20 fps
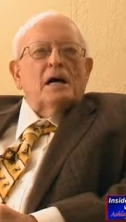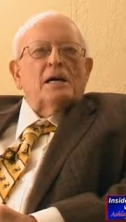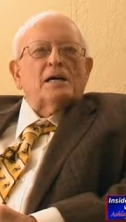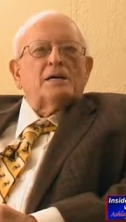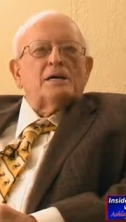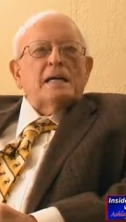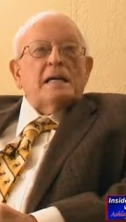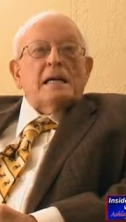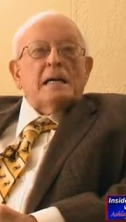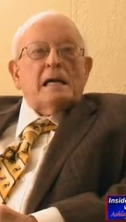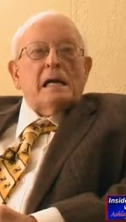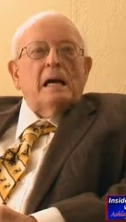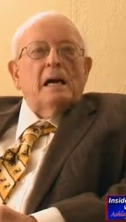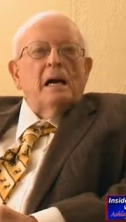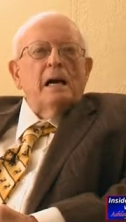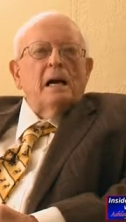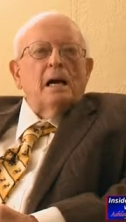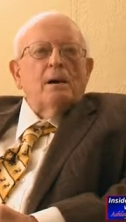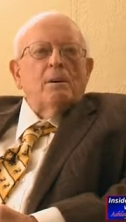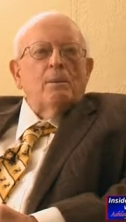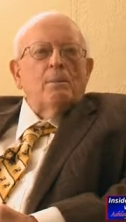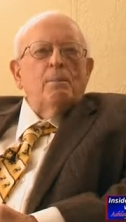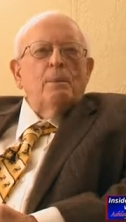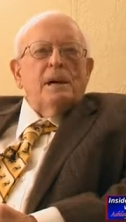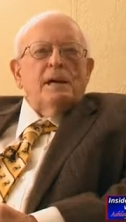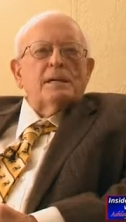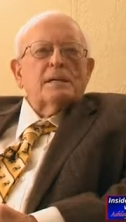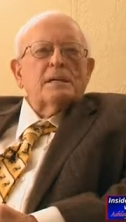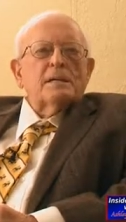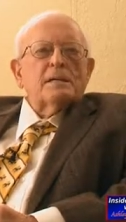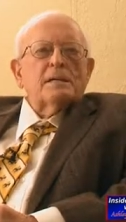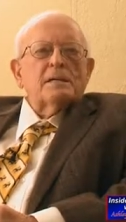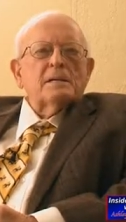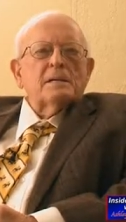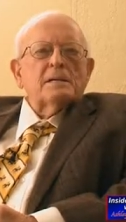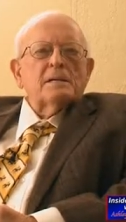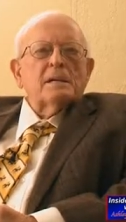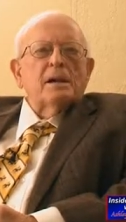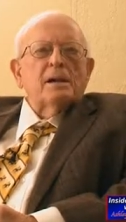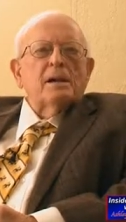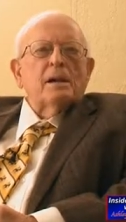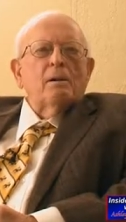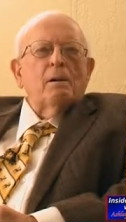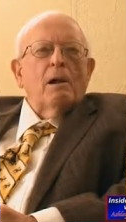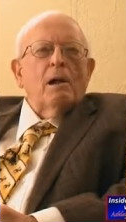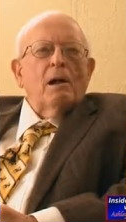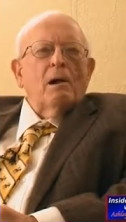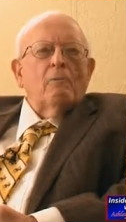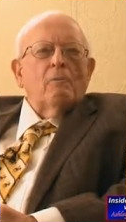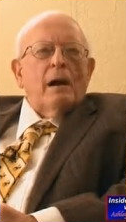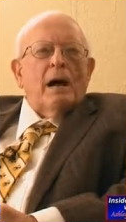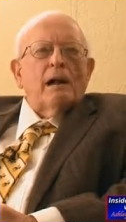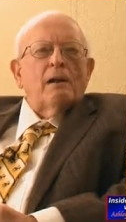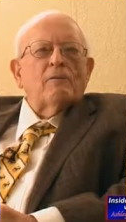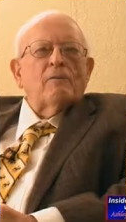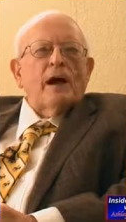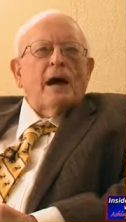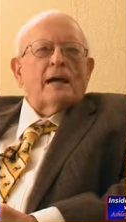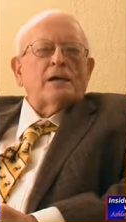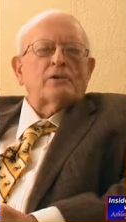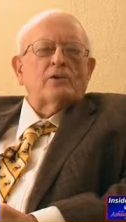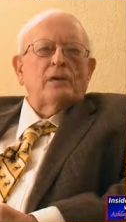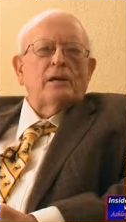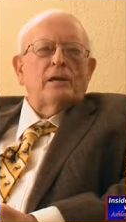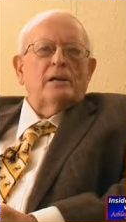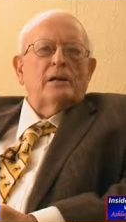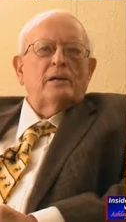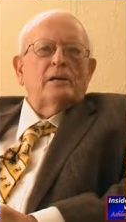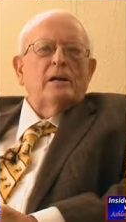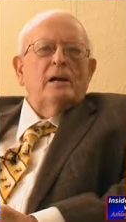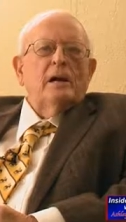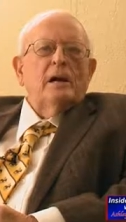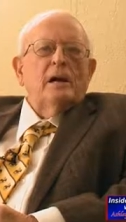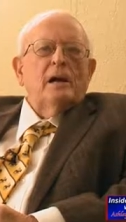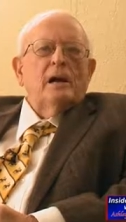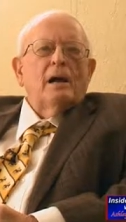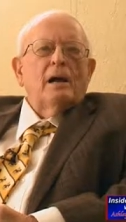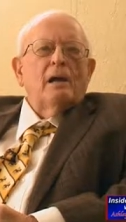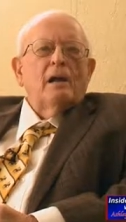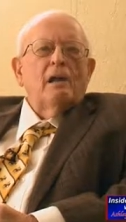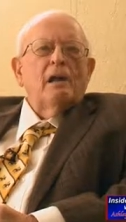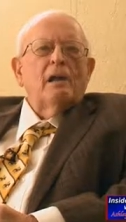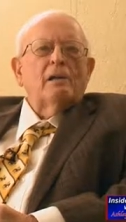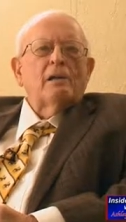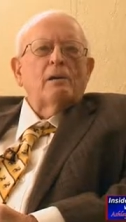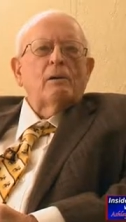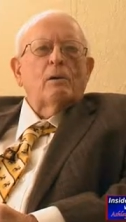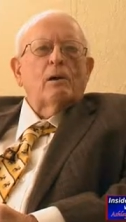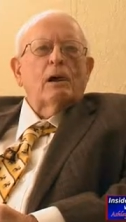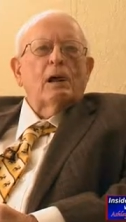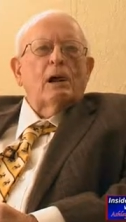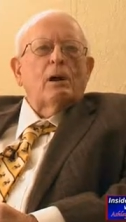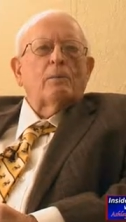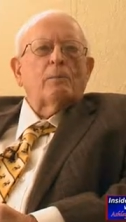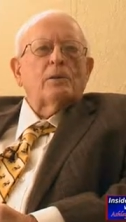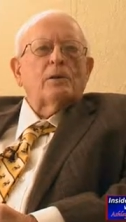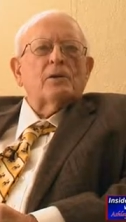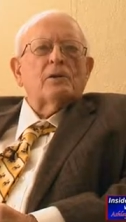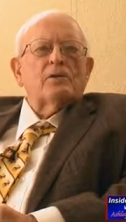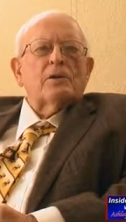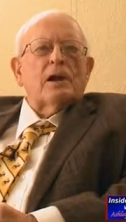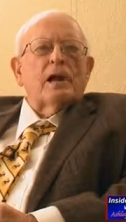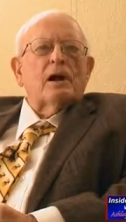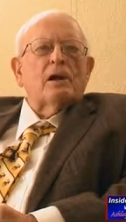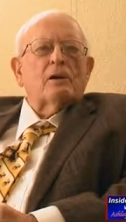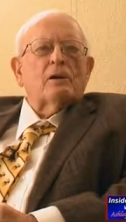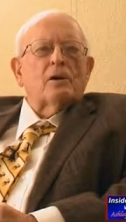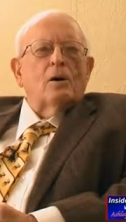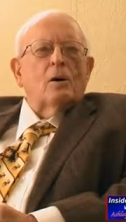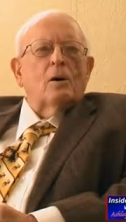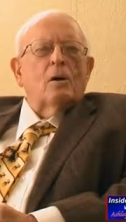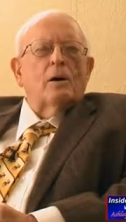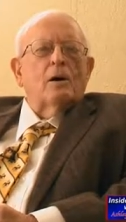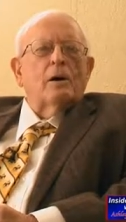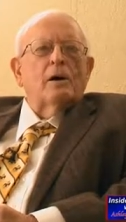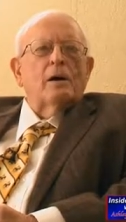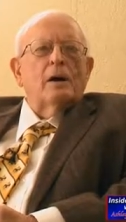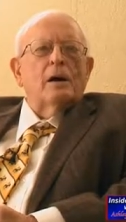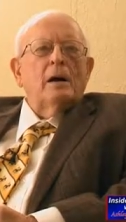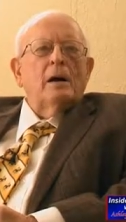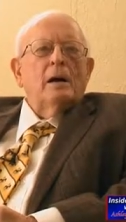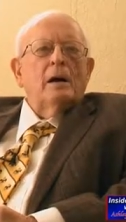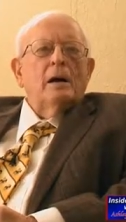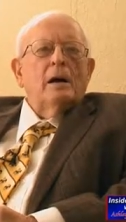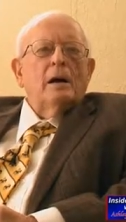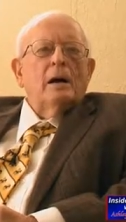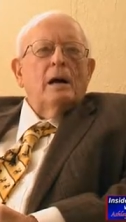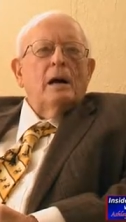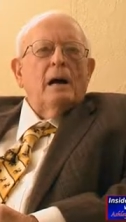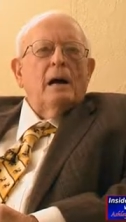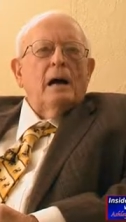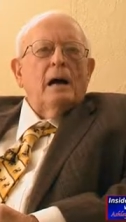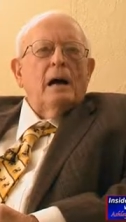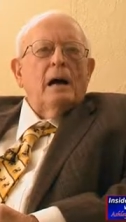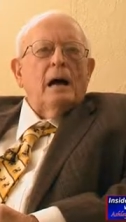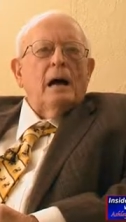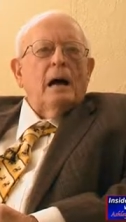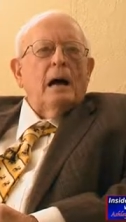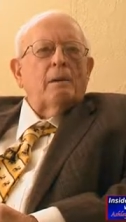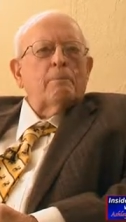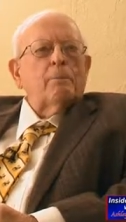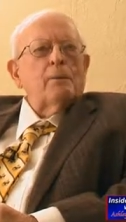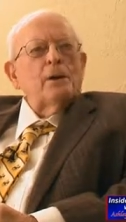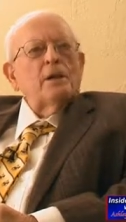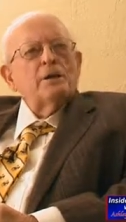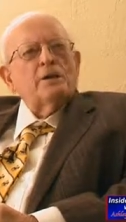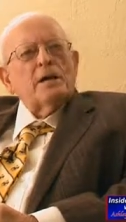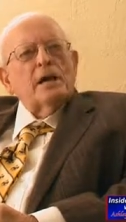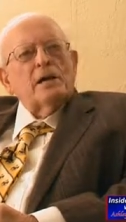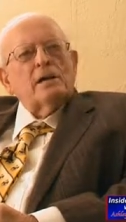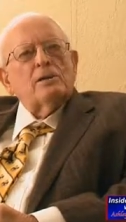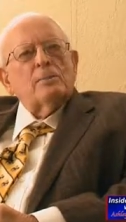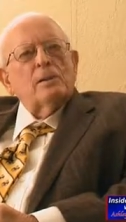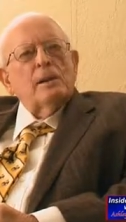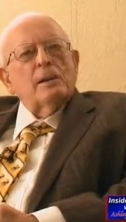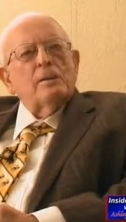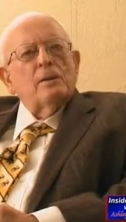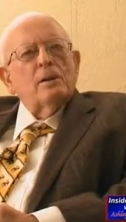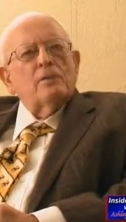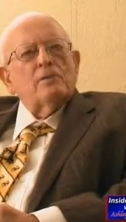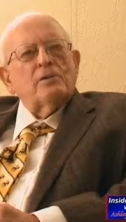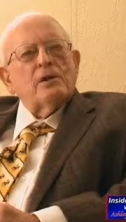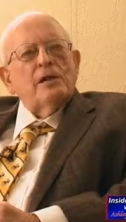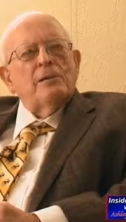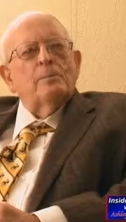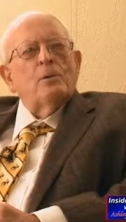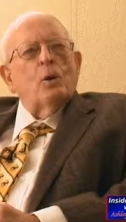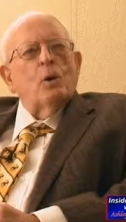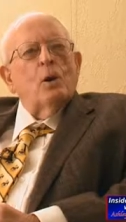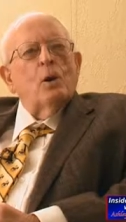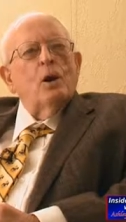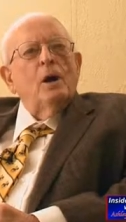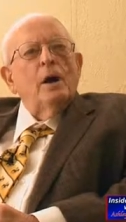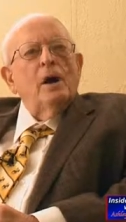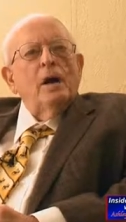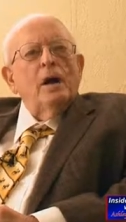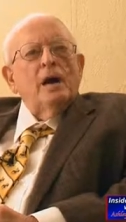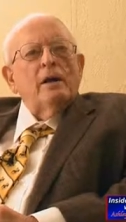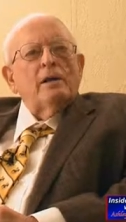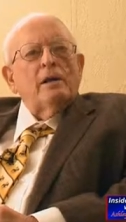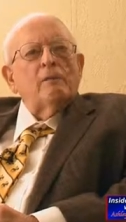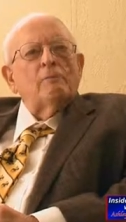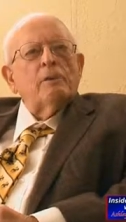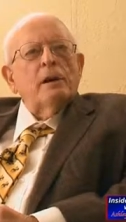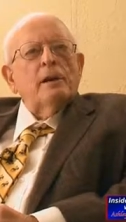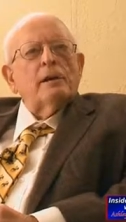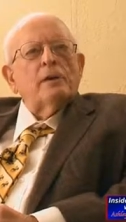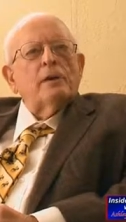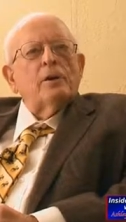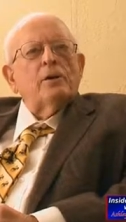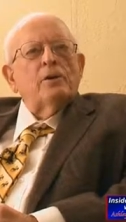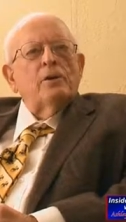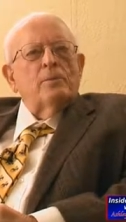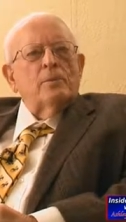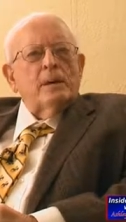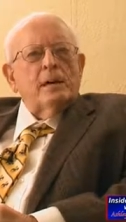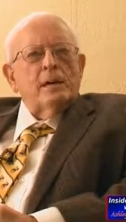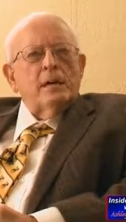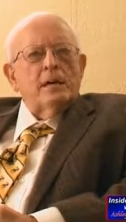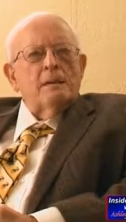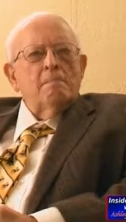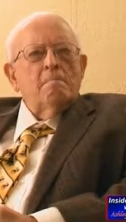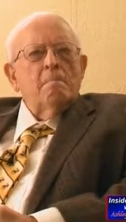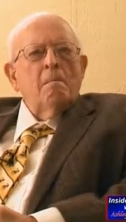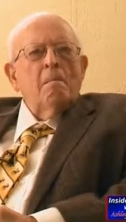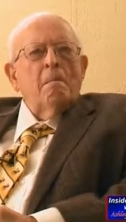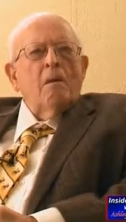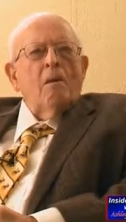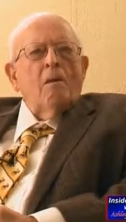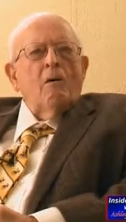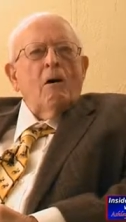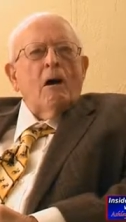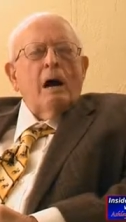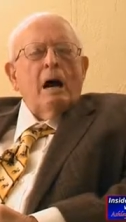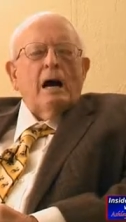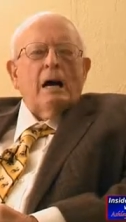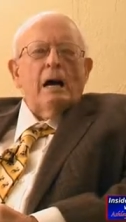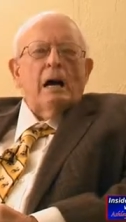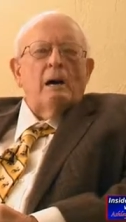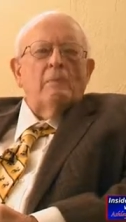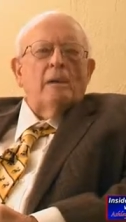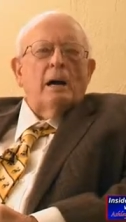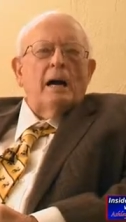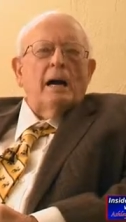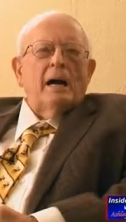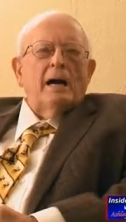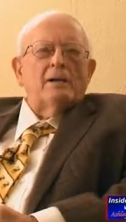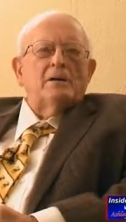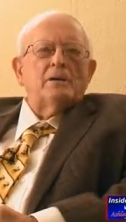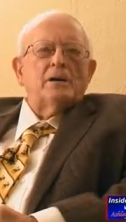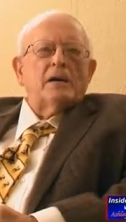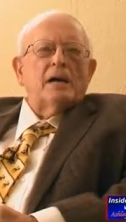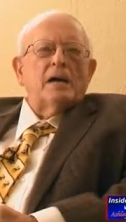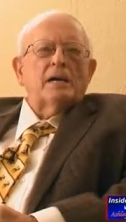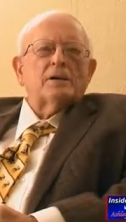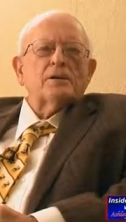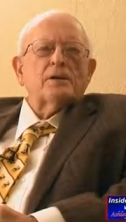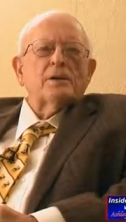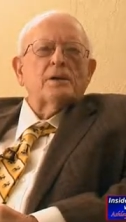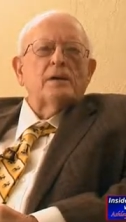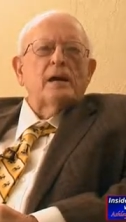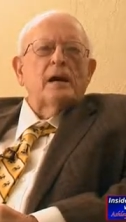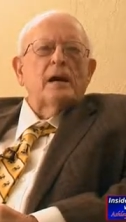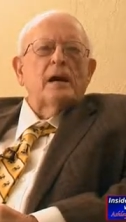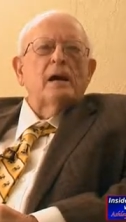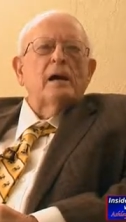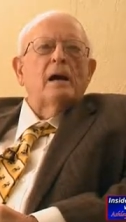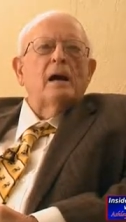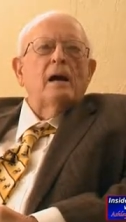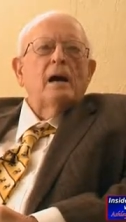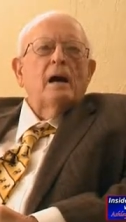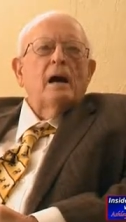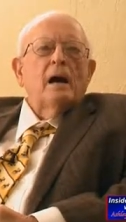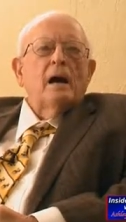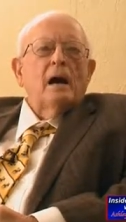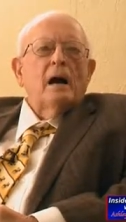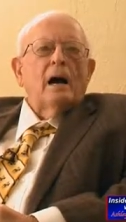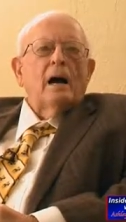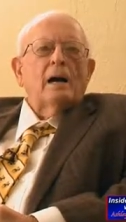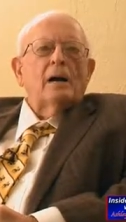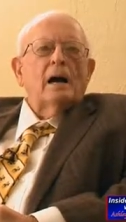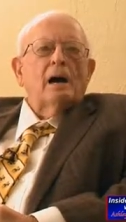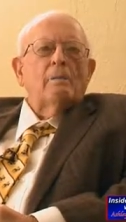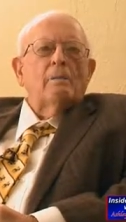seek businesses and manufacturing that will help this town going. I appreciate the people of Seymour. They've been good to me. I got my education there. I got